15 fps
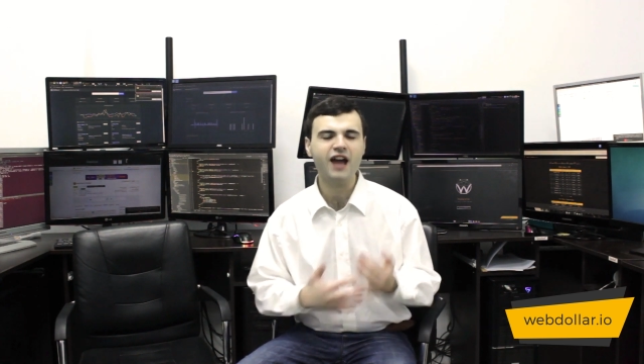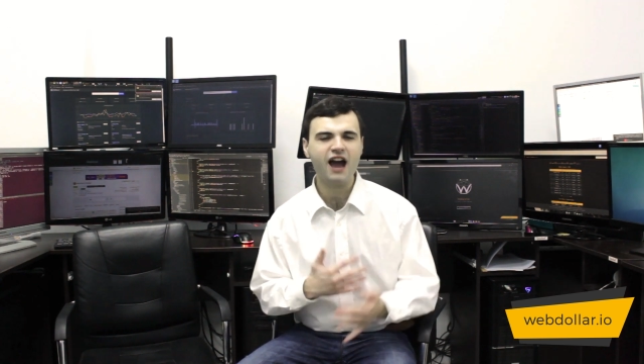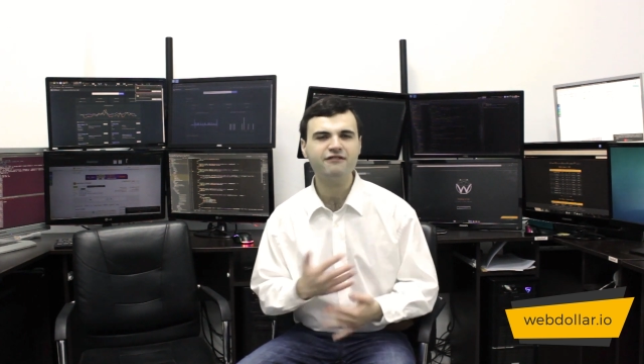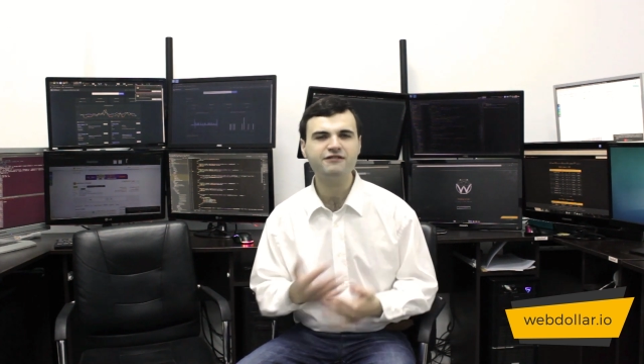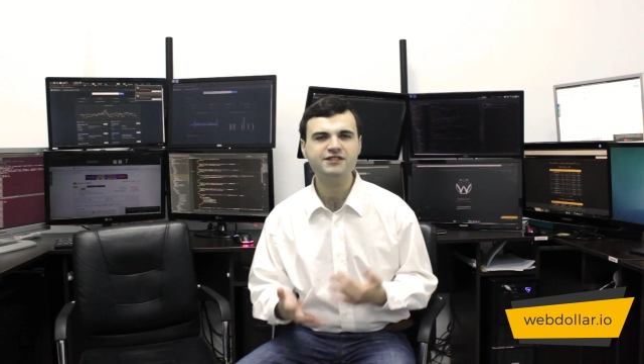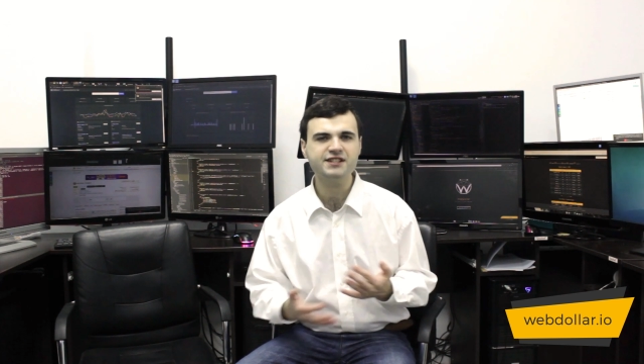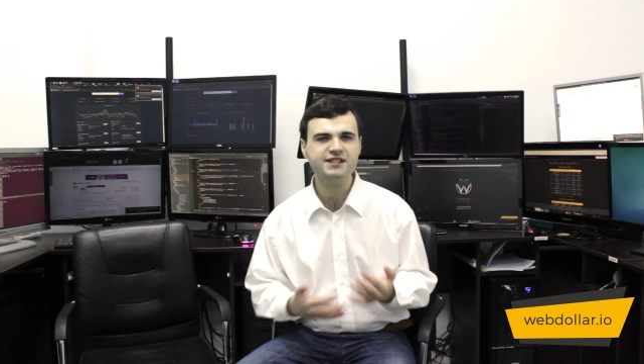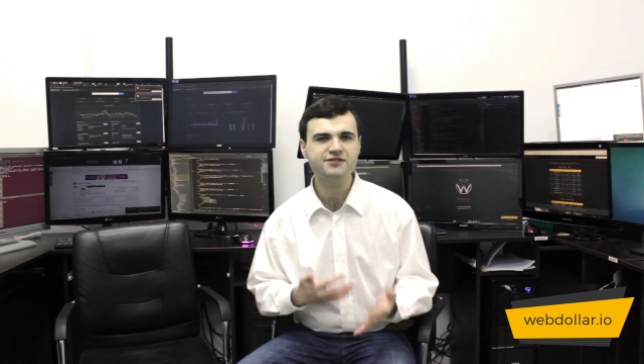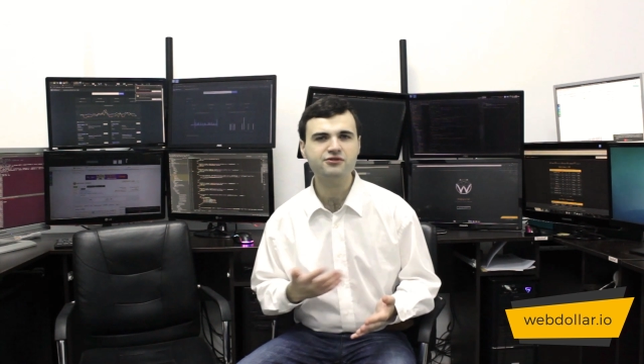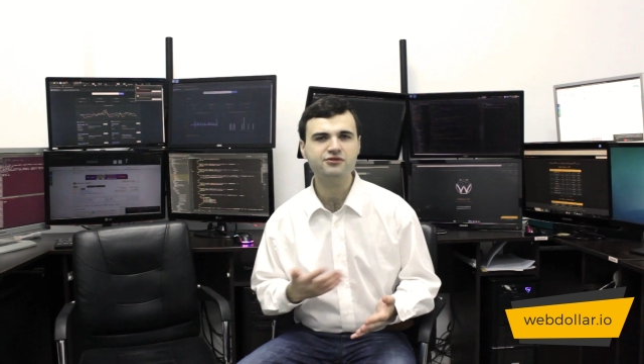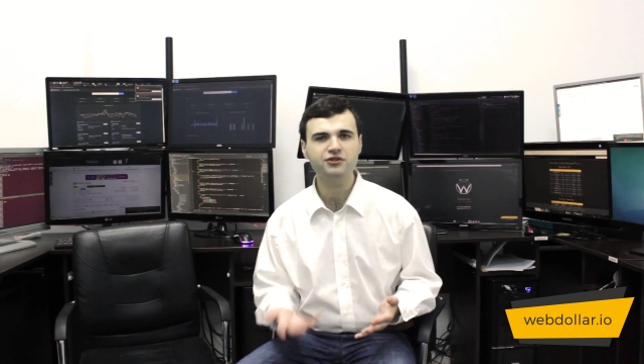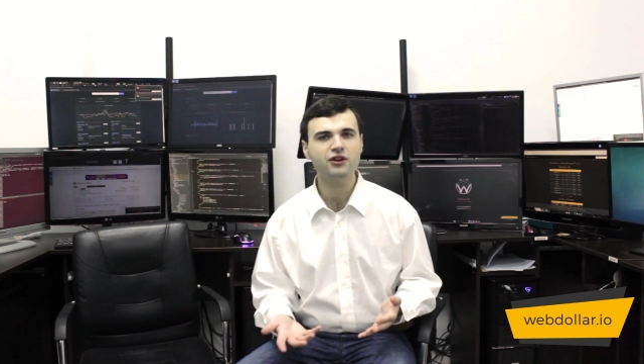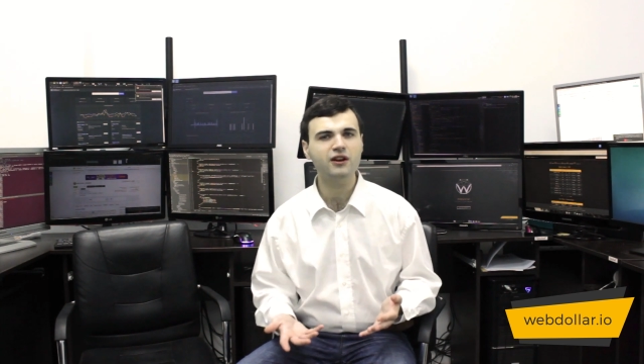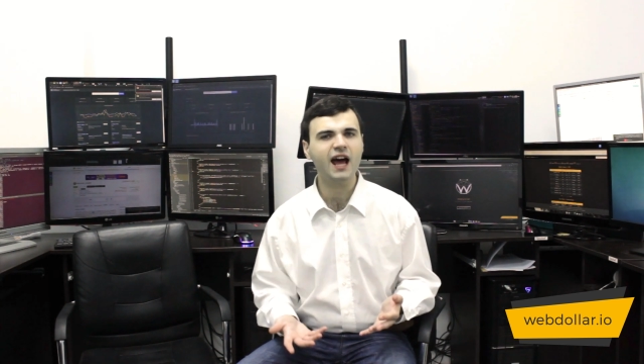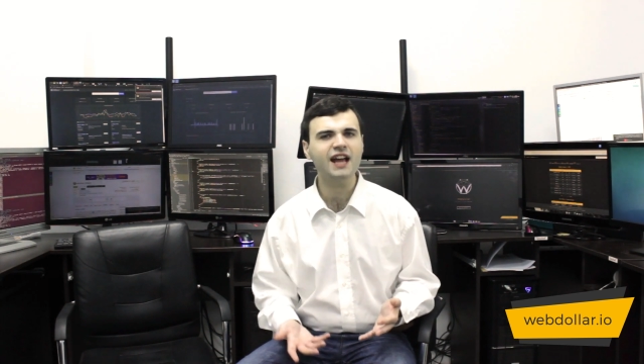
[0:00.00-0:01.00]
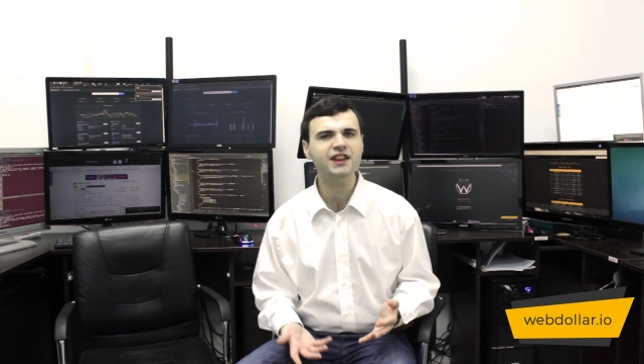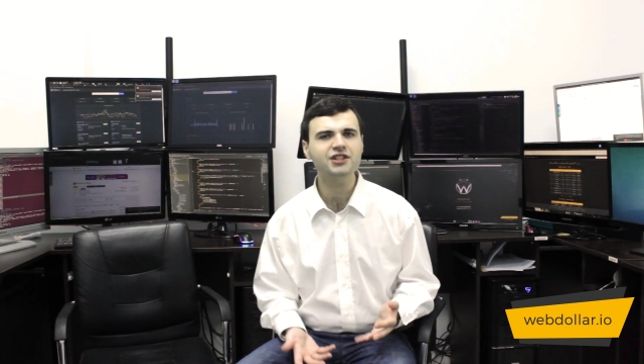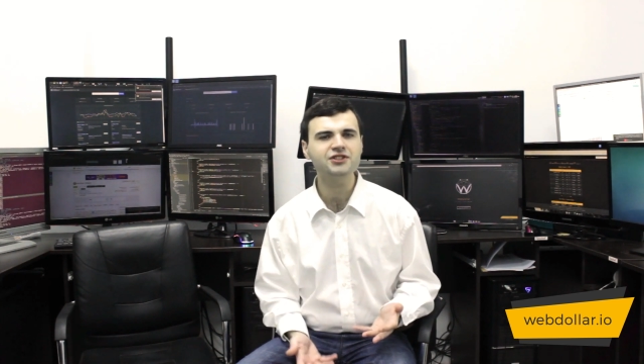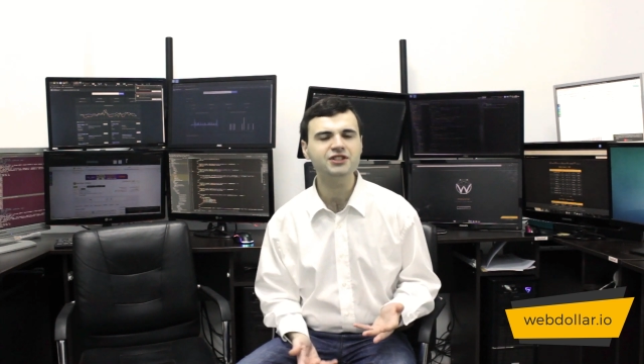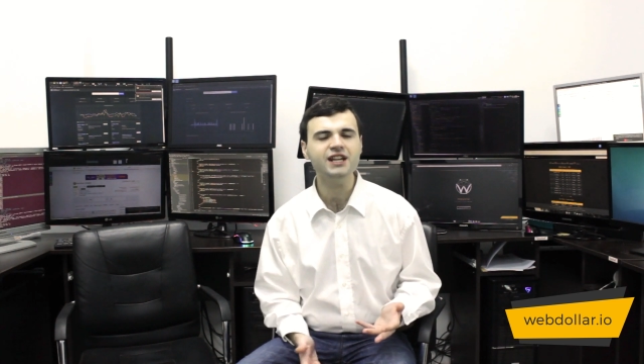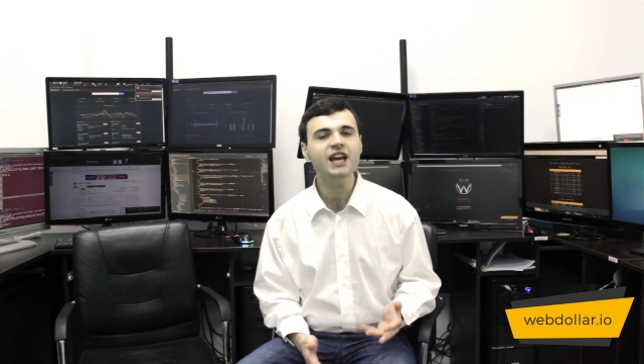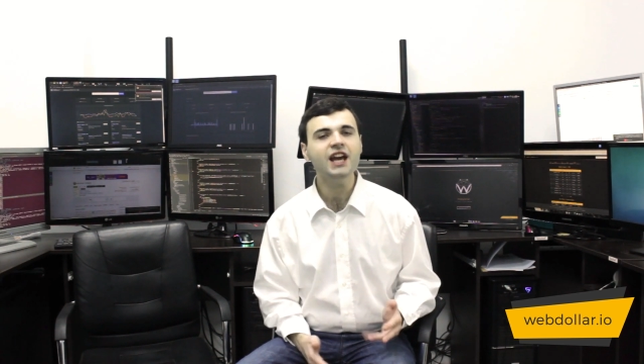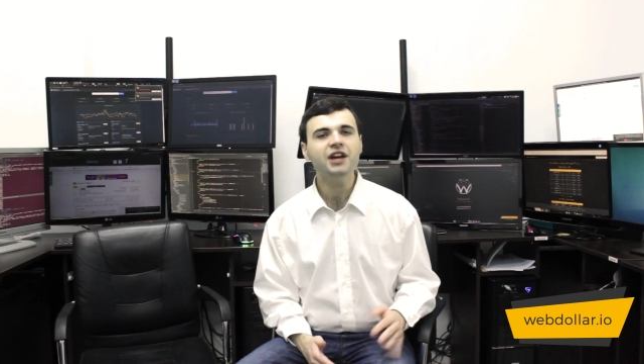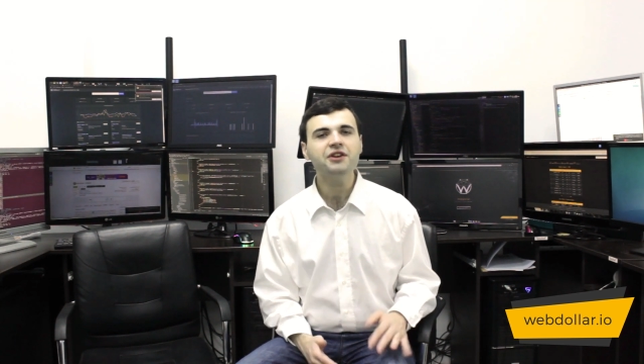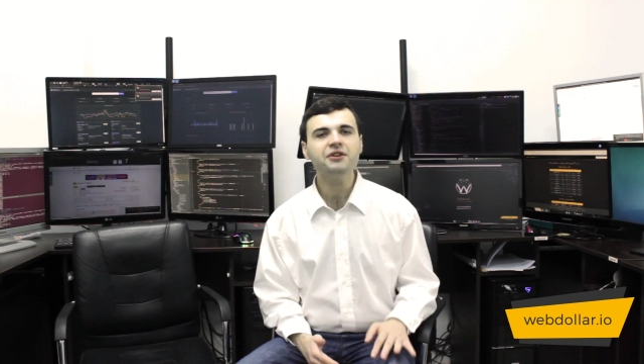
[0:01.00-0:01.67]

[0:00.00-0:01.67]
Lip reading: have a chance on your lottery,